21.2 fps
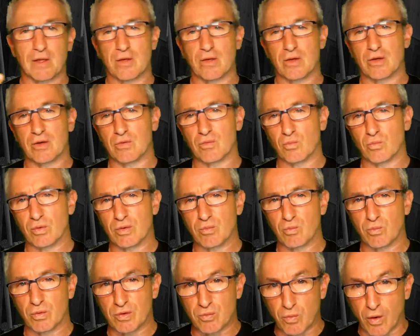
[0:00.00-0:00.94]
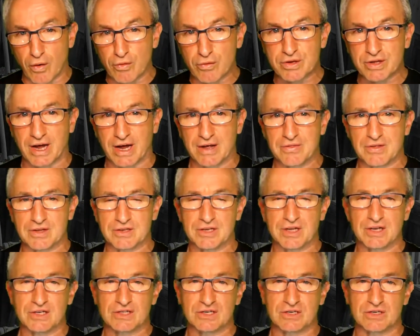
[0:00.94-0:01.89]
we won't gain the
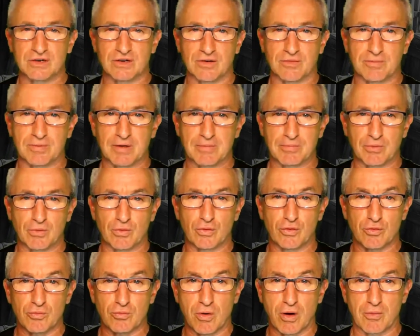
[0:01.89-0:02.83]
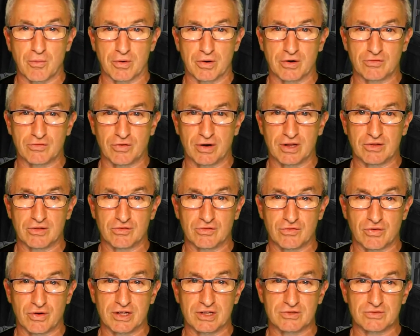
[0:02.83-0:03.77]
attention of people who might want to
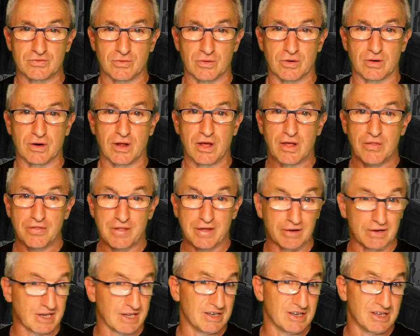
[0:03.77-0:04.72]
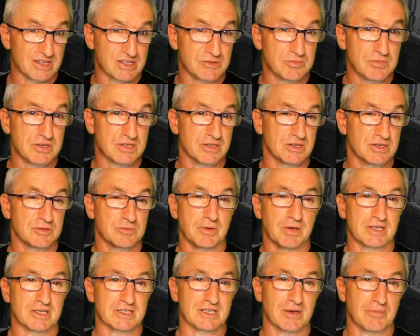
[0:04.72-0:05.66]
transfer it. Now, I can dismiss it as
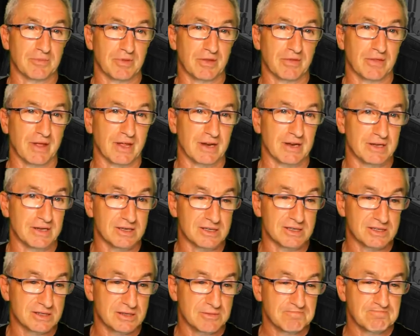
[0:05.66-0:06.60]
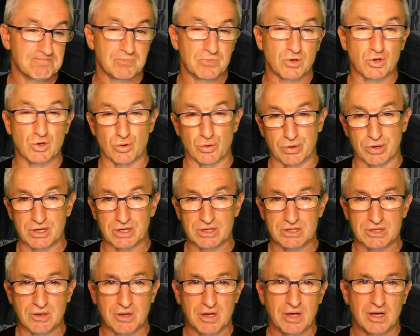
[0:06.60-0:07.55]
being something that is
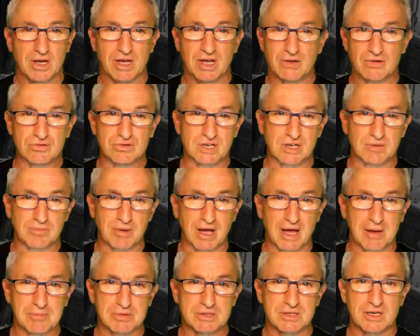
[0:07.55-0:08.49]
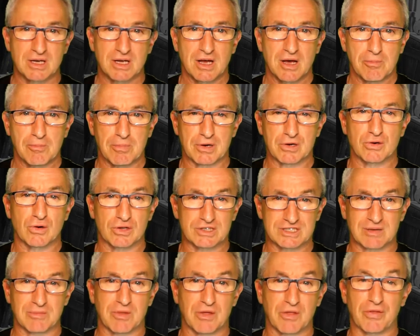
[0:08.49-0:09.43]
curious, interesting perhaps, but not
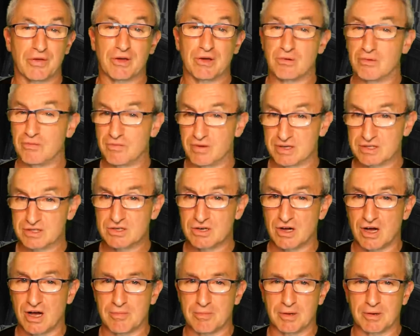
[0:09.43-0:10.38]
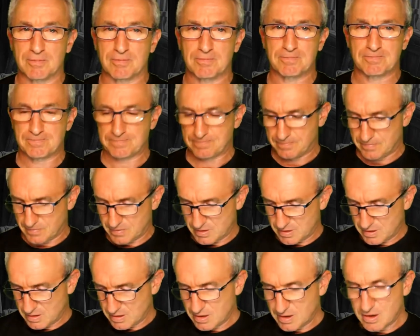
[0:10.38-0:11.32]
something they're going to invest time in.
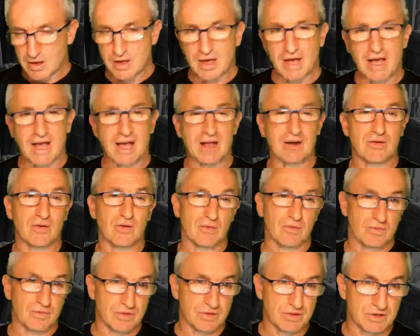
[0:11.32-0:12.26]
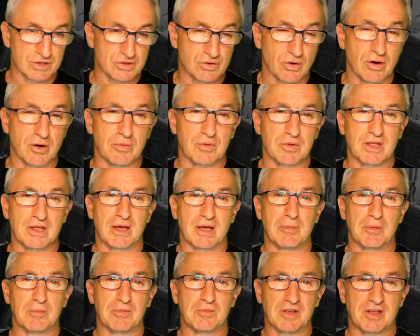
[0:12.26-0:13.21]
And the story with
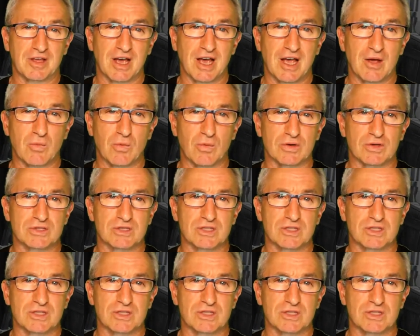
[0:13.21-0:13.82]
MMTk was that